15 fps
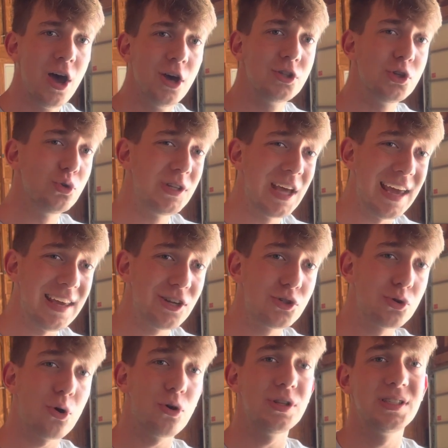So take
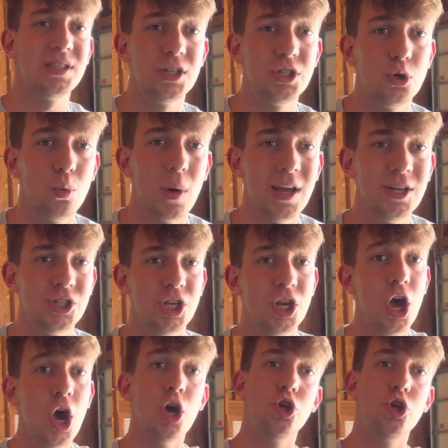control of the situation.